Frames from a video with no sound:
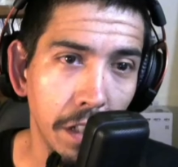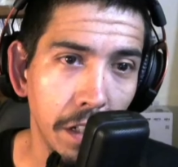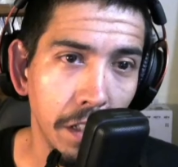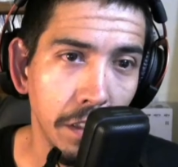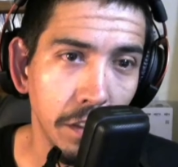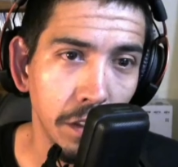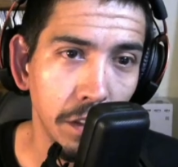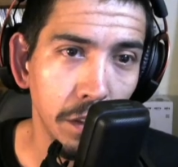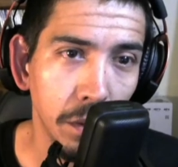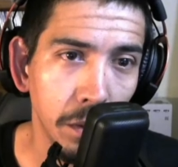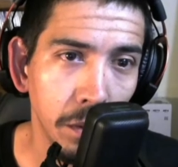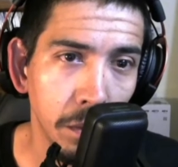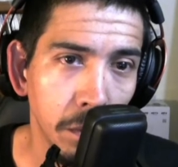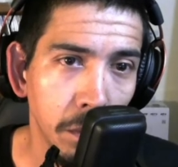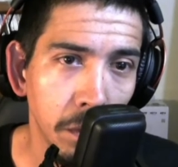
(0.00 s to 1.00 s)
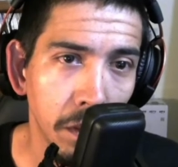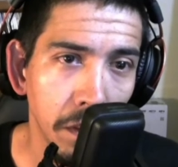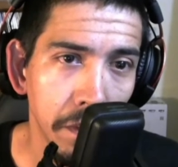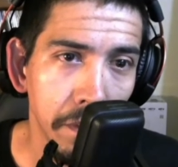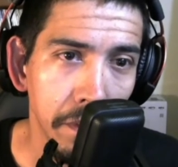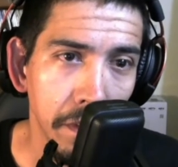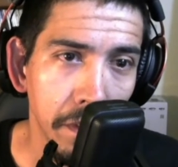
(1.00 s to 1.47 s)
so
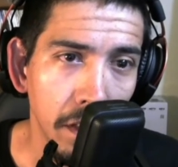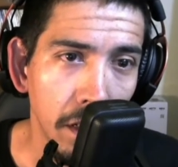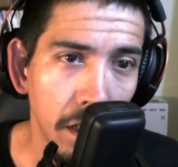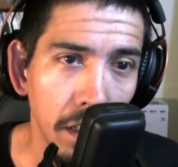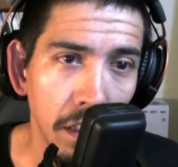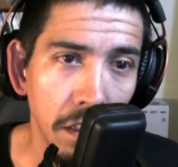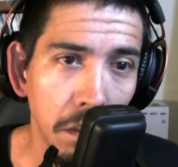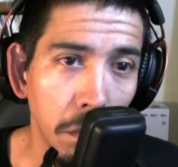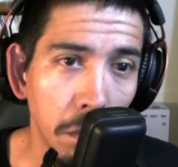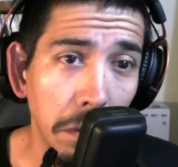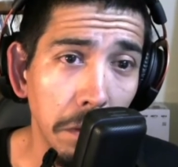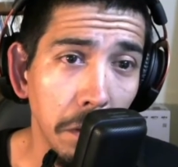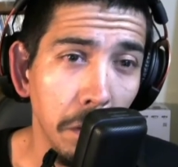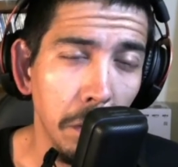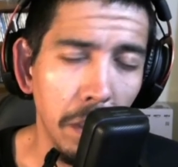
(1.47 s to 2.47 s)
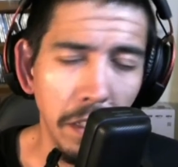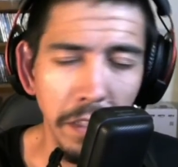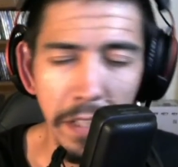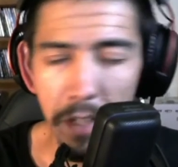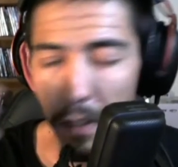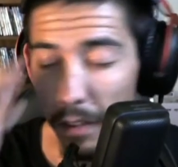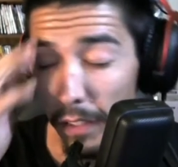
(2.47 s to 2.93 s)
uh, a while ago, I
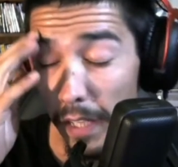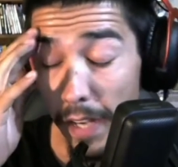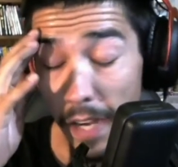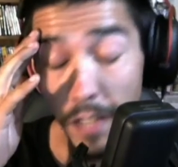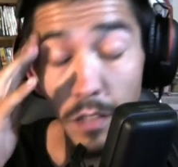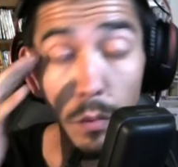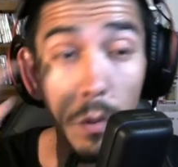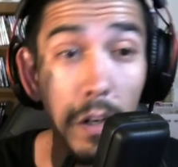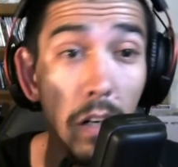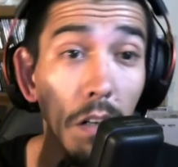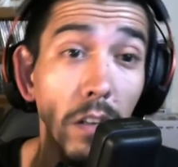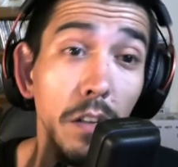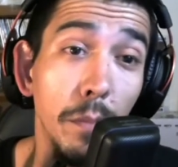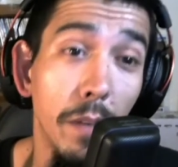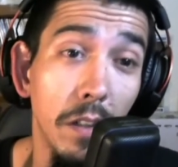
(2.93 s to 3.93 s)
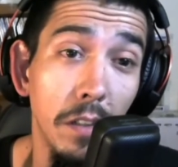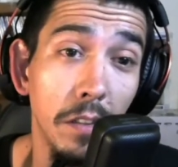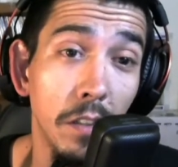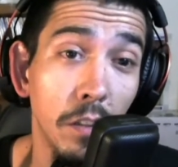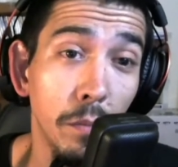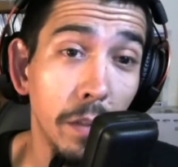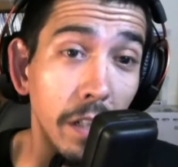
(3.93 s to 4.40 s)
think like I swear I heard about it
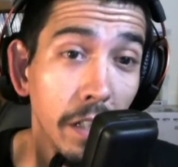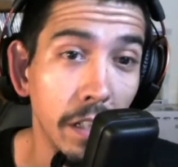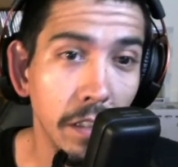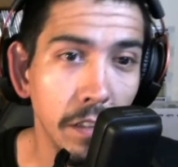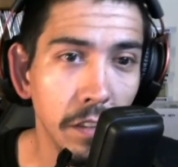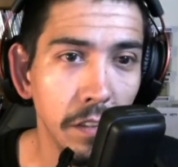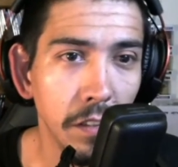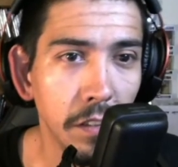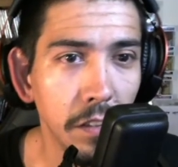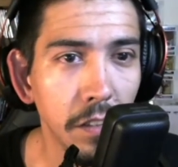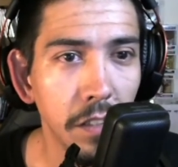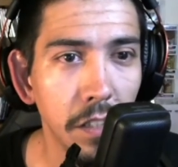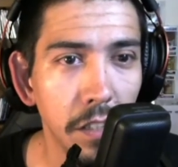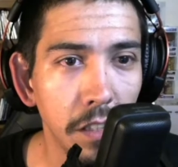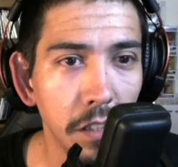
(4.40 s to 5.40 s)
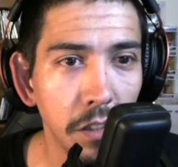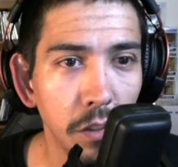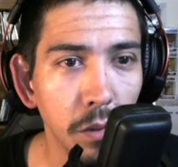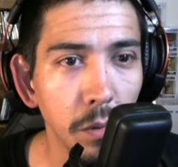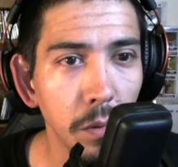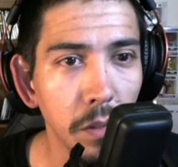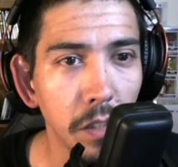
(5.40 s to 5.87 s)
though, but I guess it's uh,
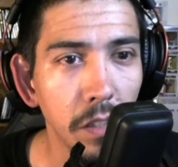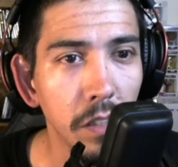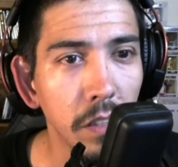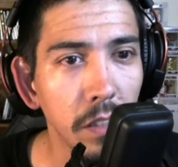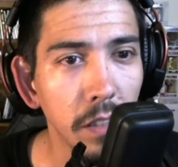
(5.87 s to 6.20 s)
true though.